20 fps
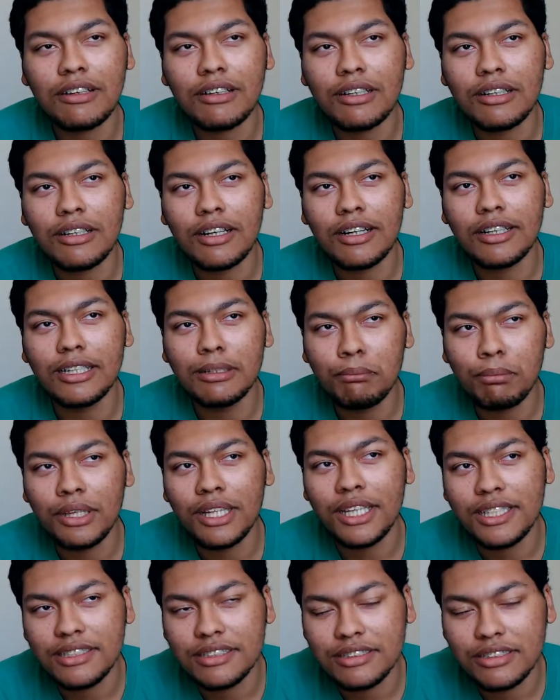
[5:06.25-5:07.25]
a good
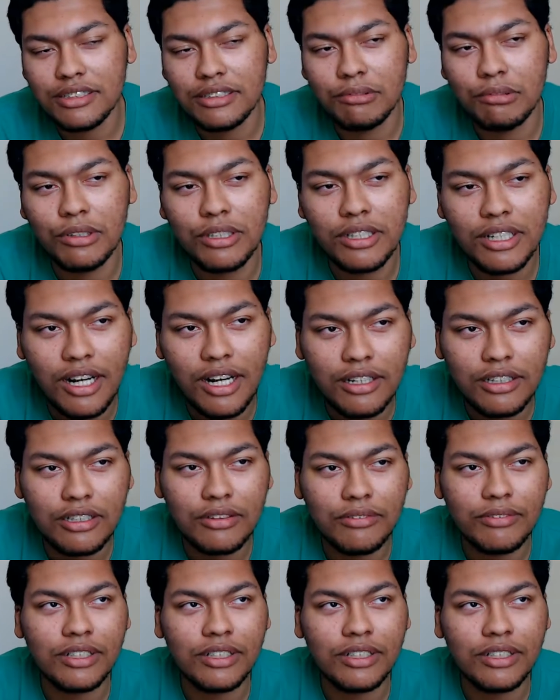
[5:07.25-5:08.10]
place to work out of.